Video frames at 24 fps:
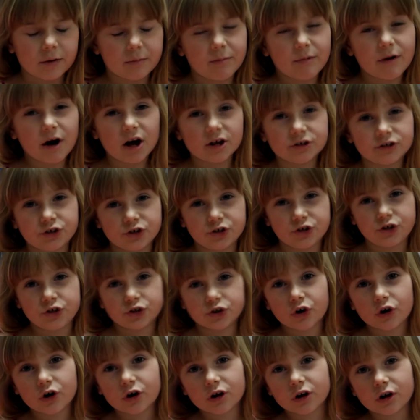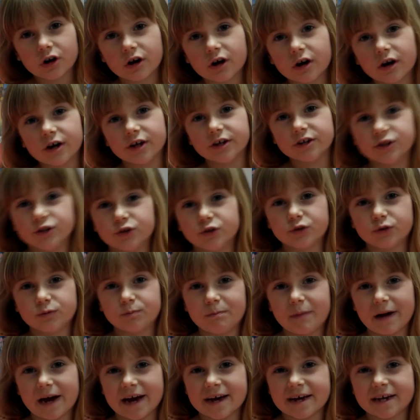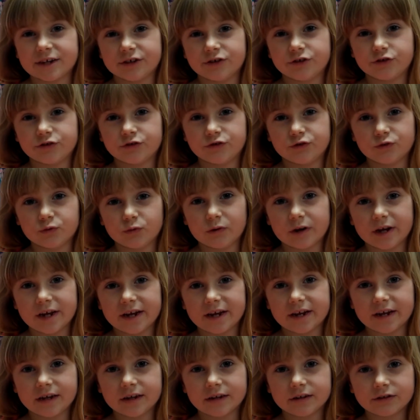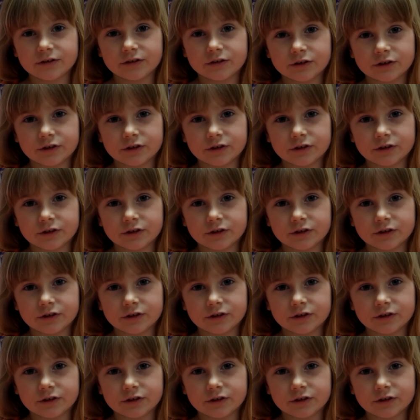bars of chocolate and packets of sweets.